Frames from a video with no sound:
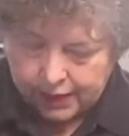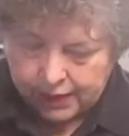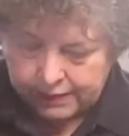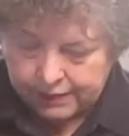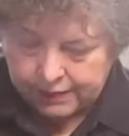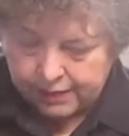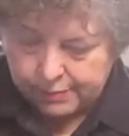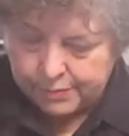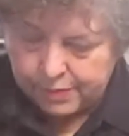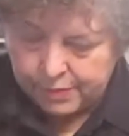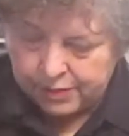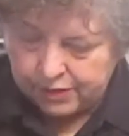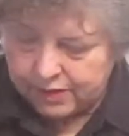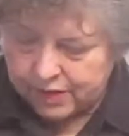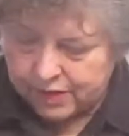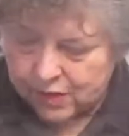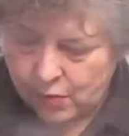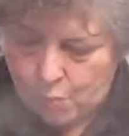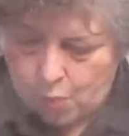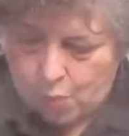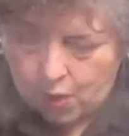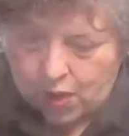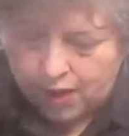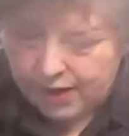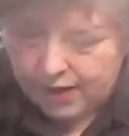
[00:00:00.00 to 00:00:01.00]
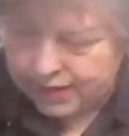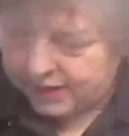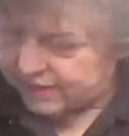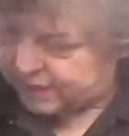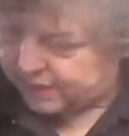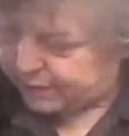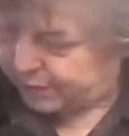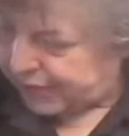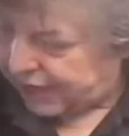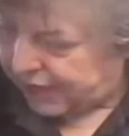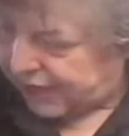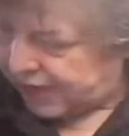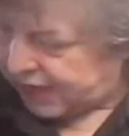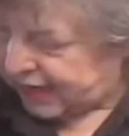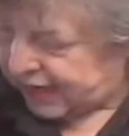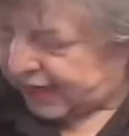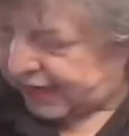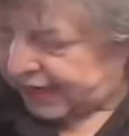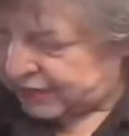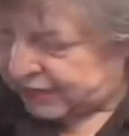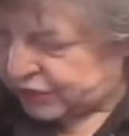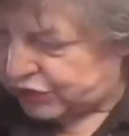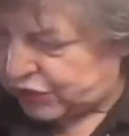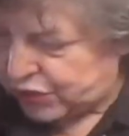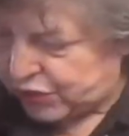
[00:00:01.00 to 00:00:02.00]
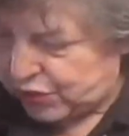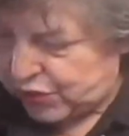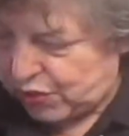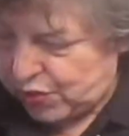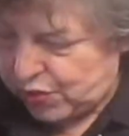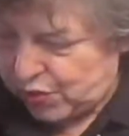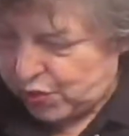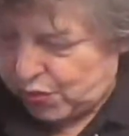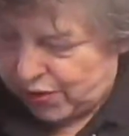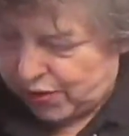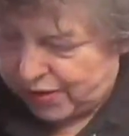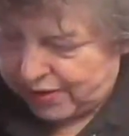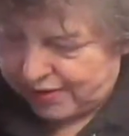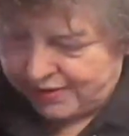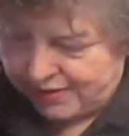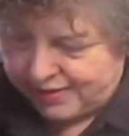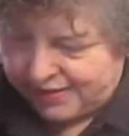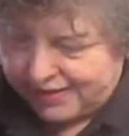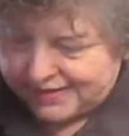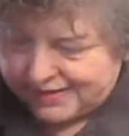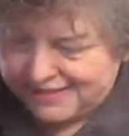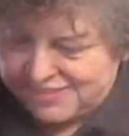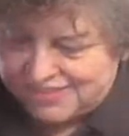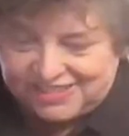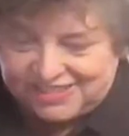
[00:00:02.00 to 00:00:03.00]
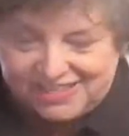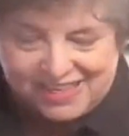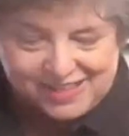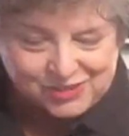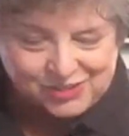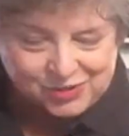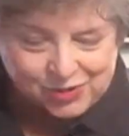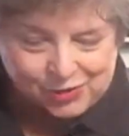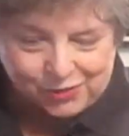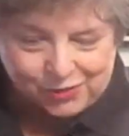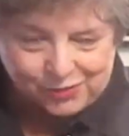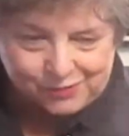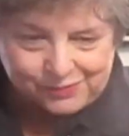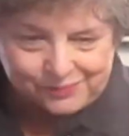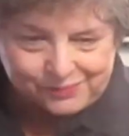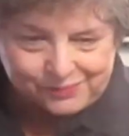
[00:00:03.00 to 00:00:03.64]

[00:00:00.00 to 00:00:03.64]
The mirepoix is beginning to sizzle.